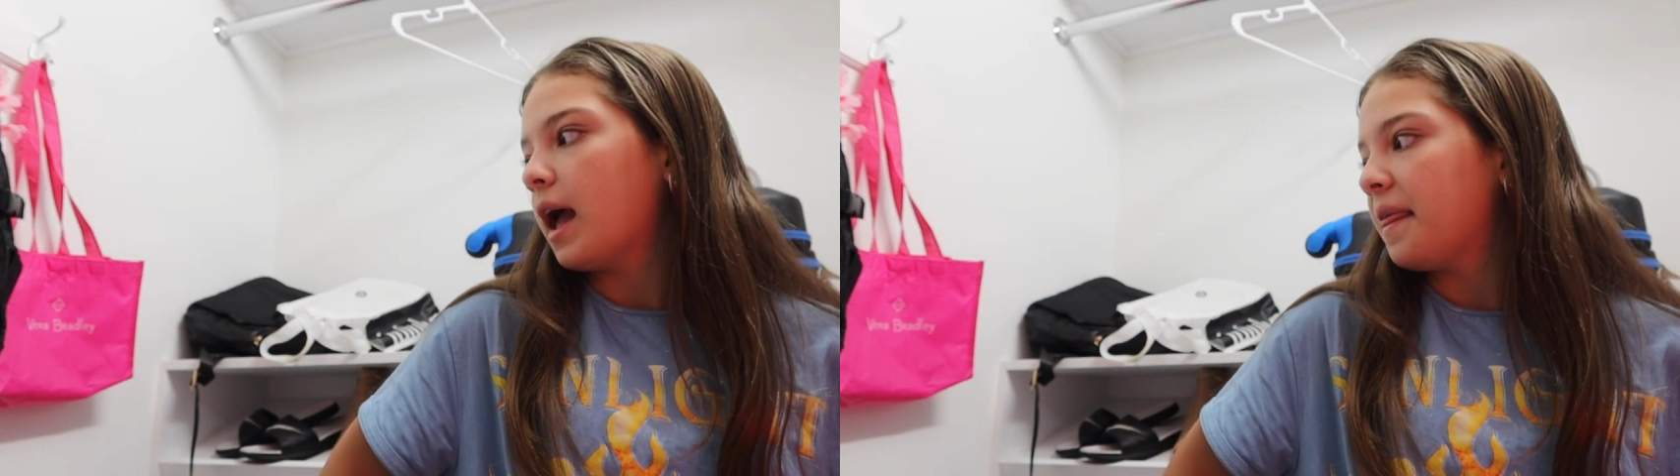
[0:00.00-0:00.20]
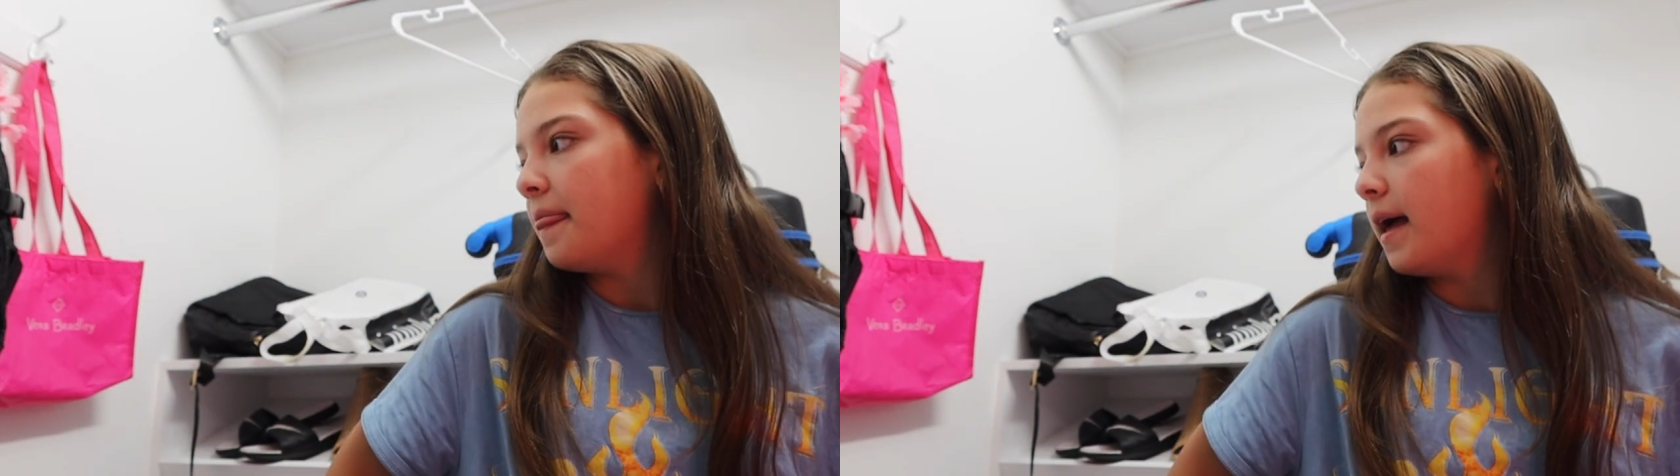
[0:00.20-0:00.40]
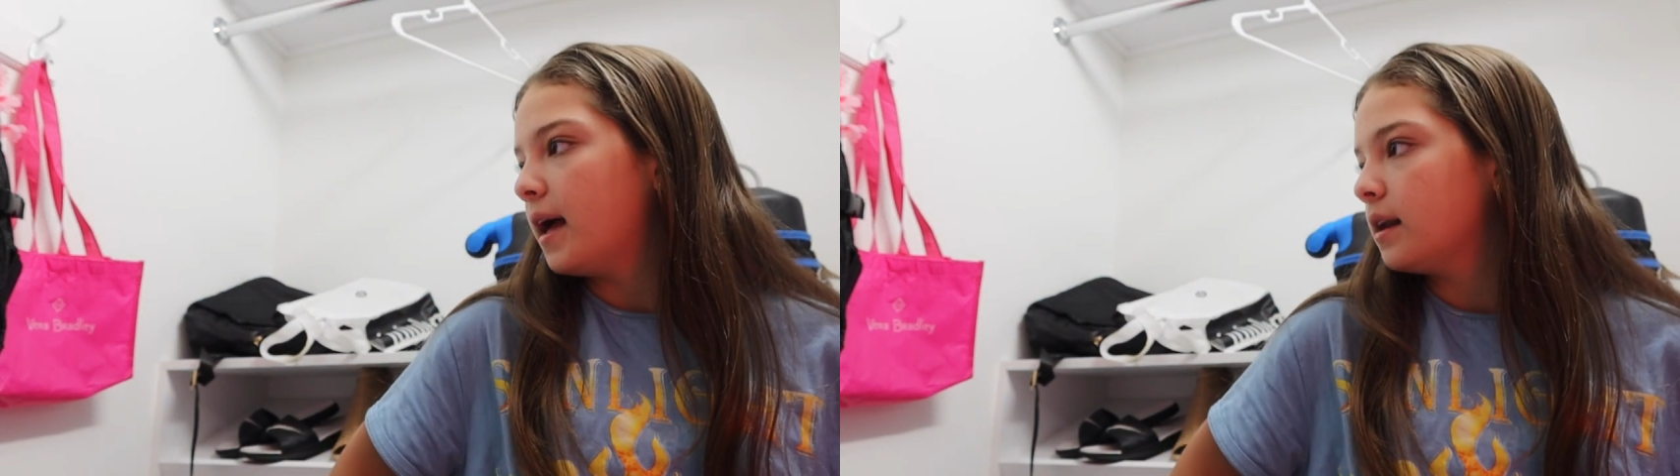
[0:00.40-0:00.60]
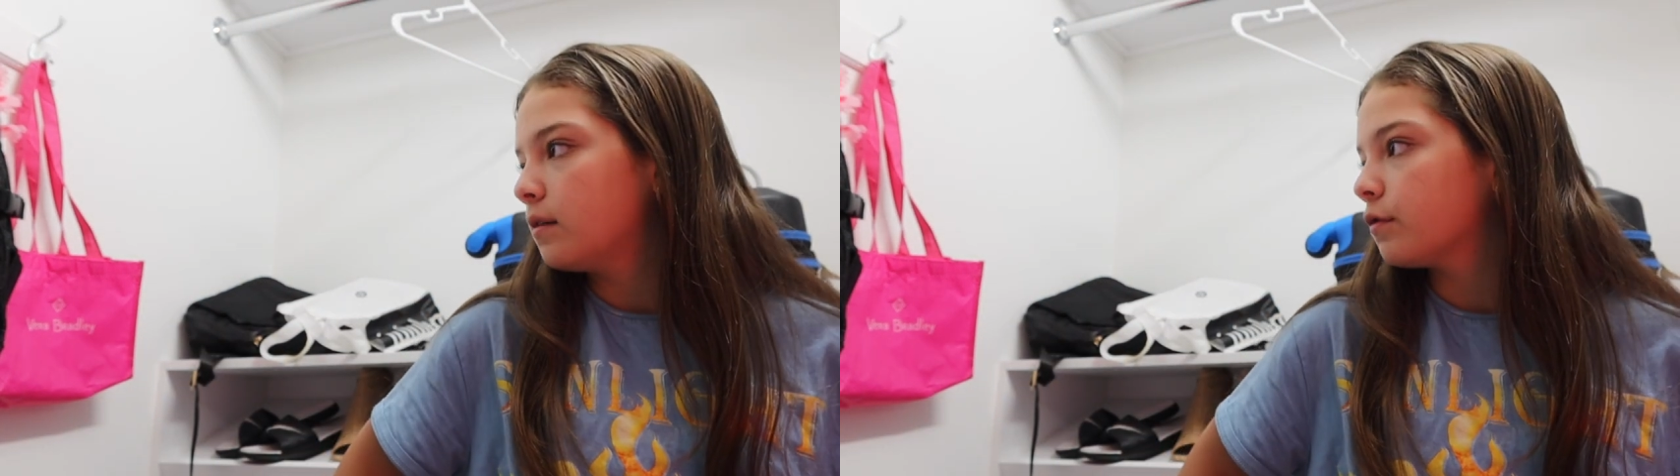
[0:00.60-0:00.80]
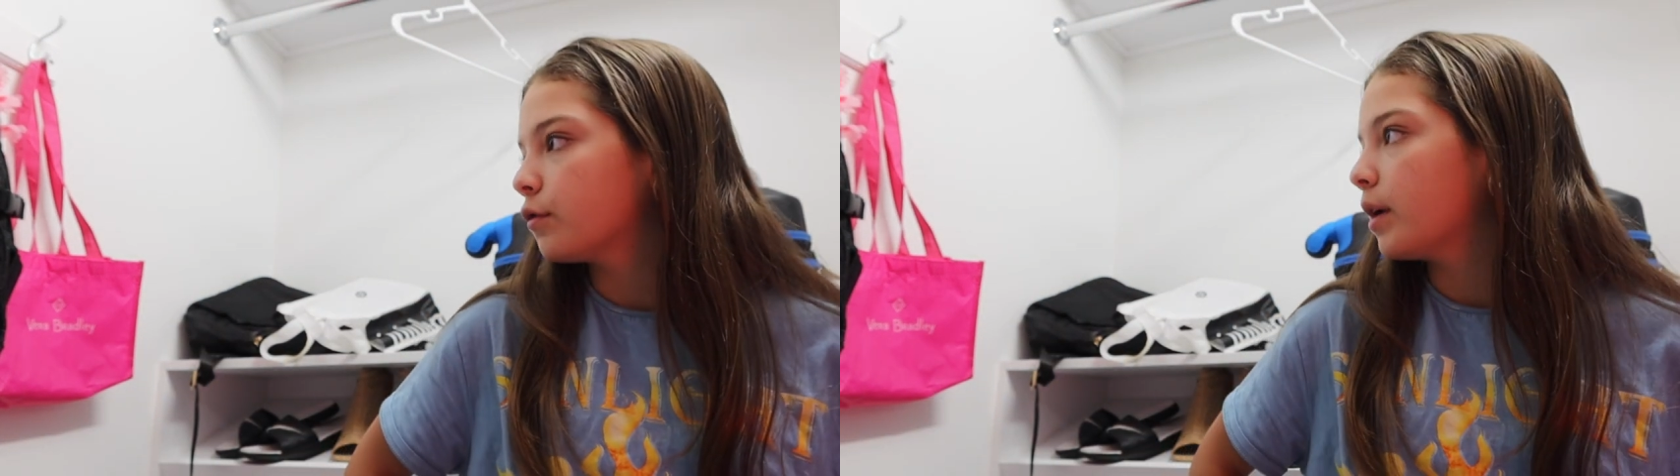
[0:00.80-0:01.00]
and
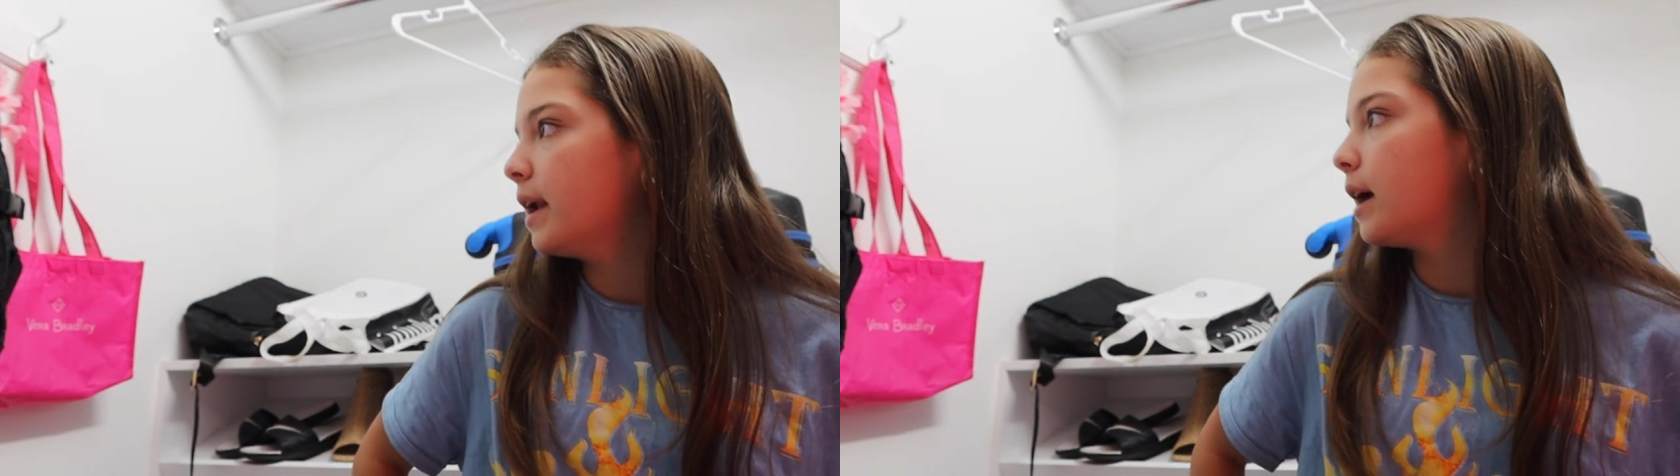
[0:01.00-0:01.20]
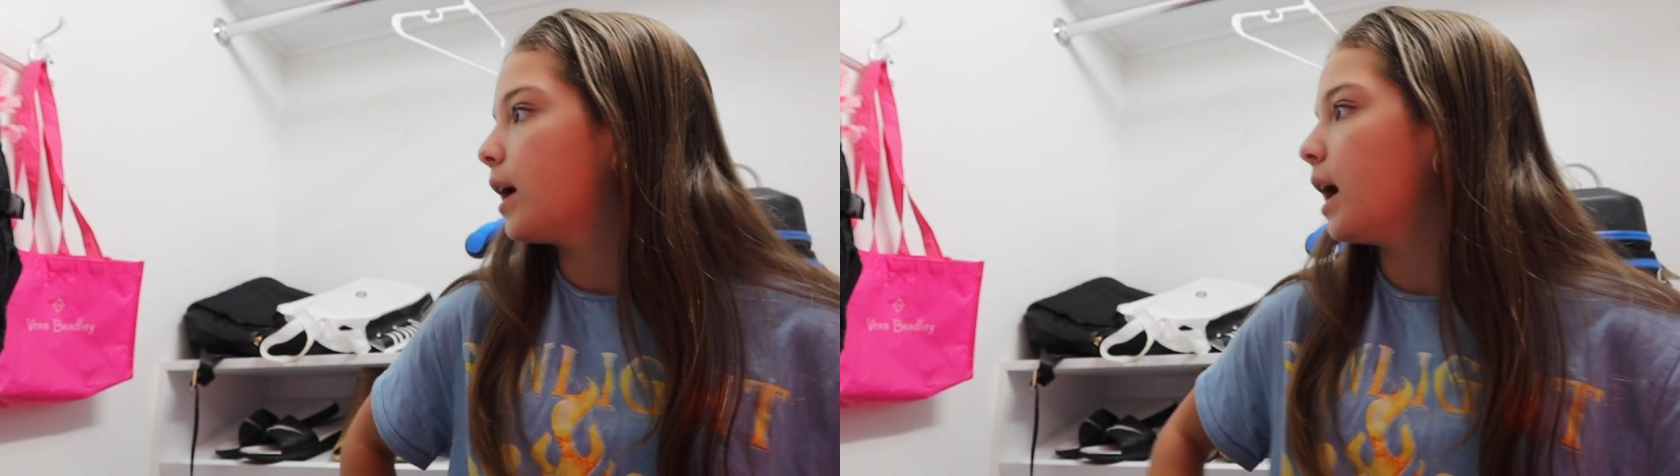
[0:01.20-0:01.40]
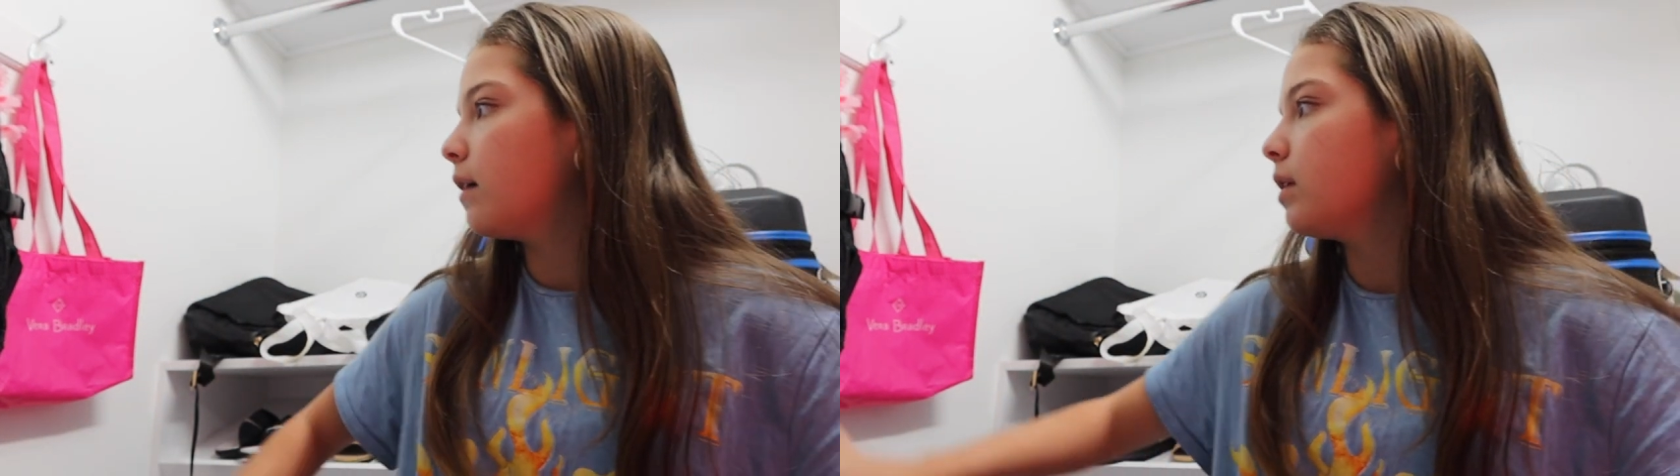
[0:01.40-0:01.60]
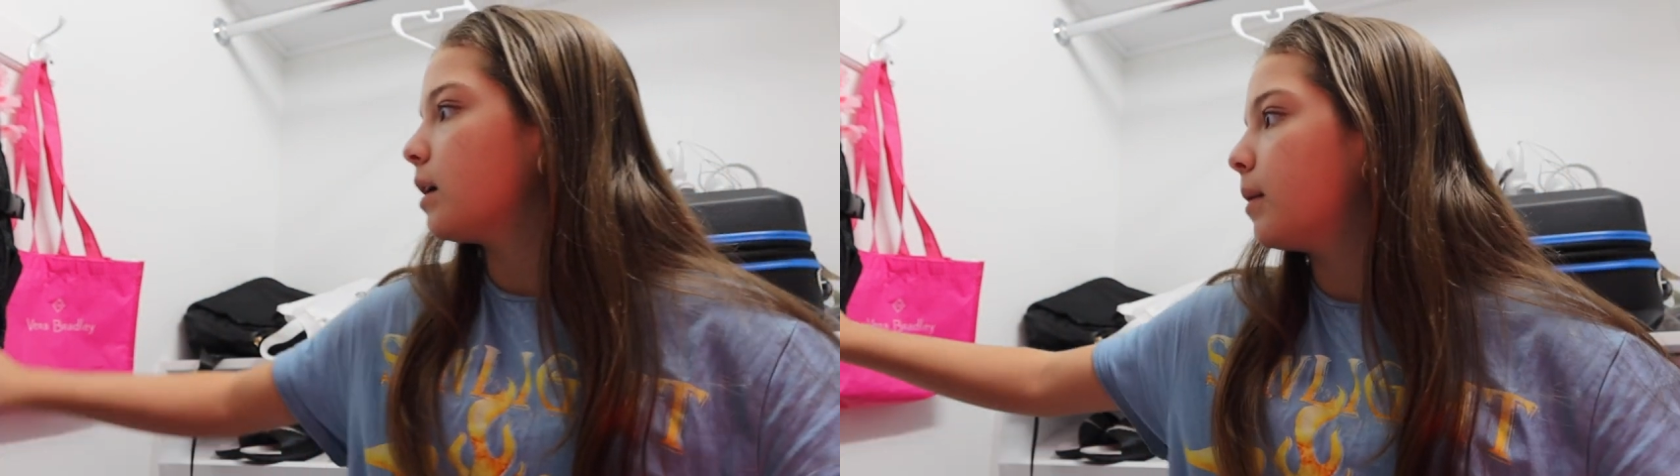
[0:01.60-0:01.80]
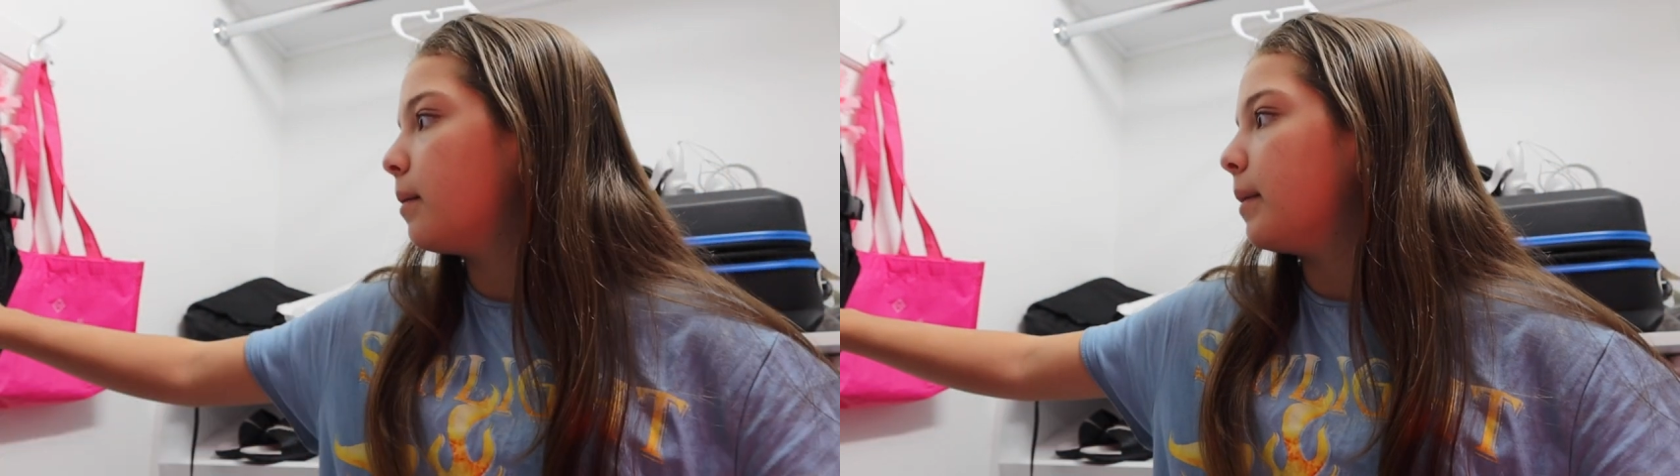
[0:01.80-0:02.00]
then for right now I have
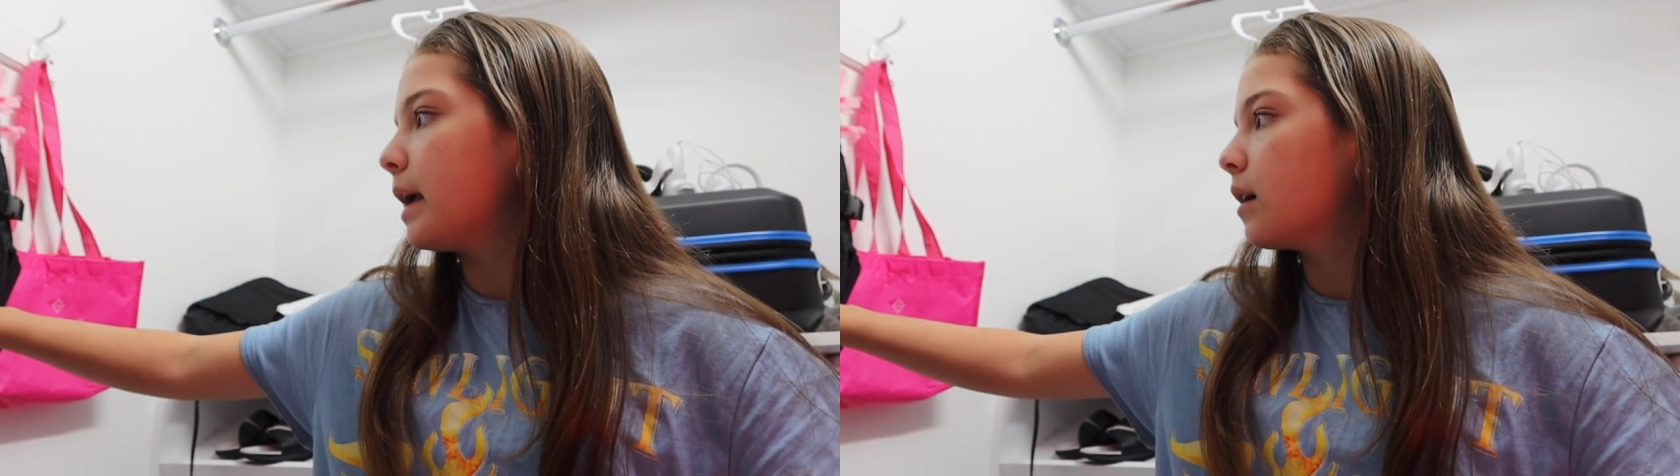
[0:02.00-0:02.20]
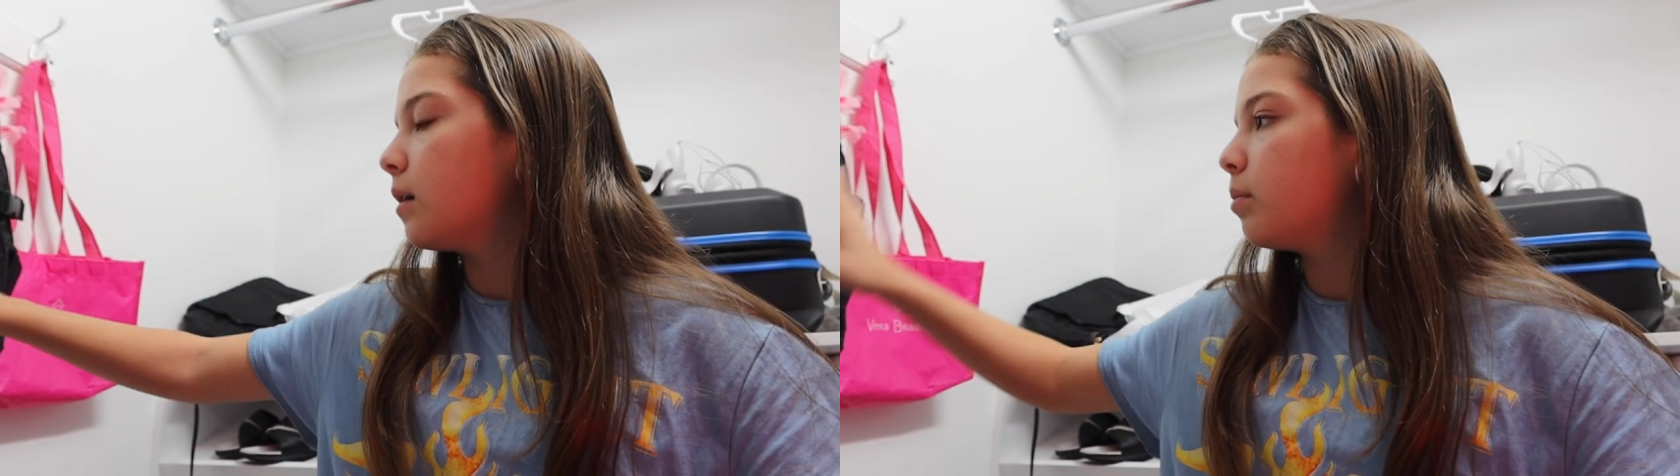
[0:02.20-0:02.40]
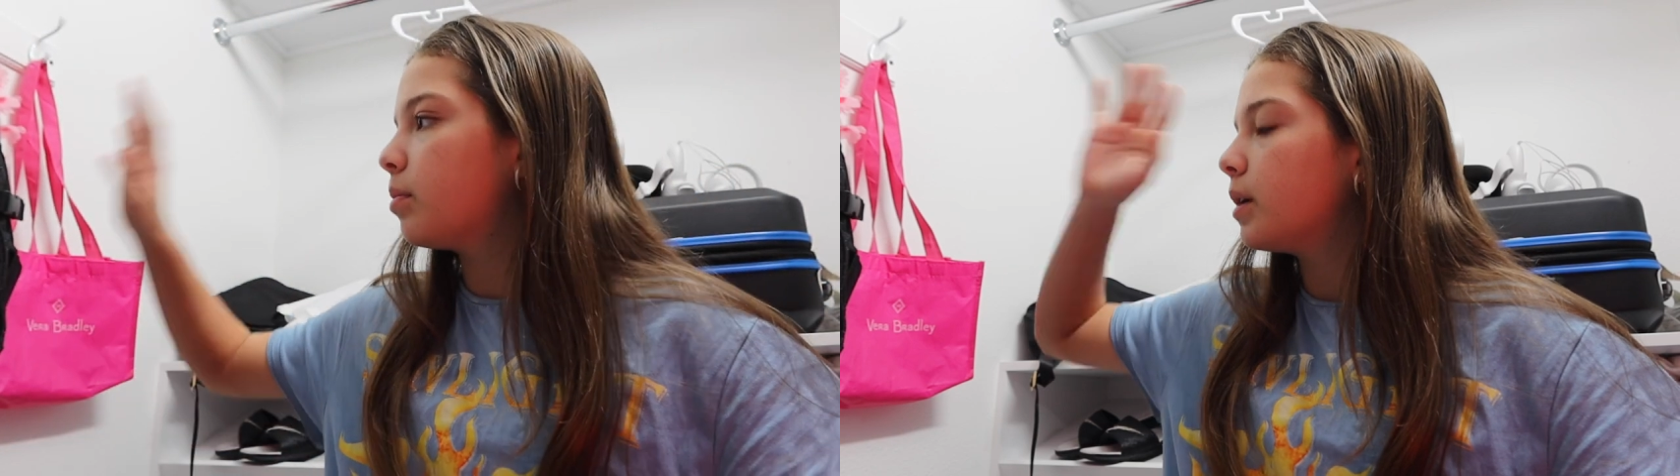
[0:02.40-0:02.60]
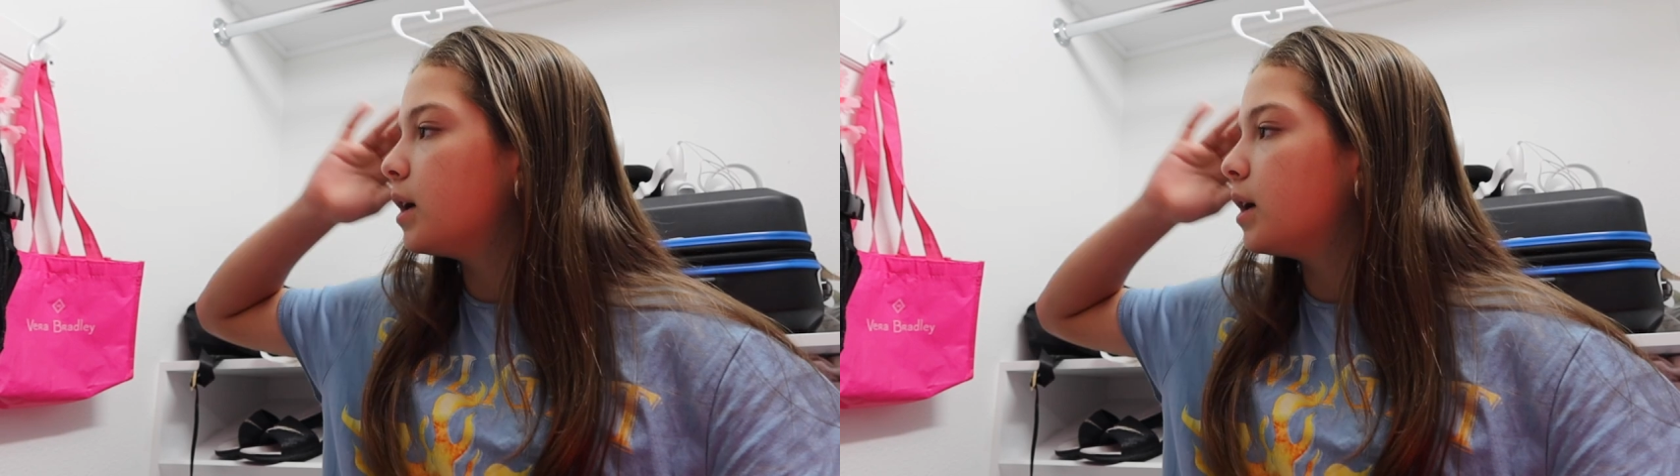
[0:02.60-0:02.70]
like my makeup,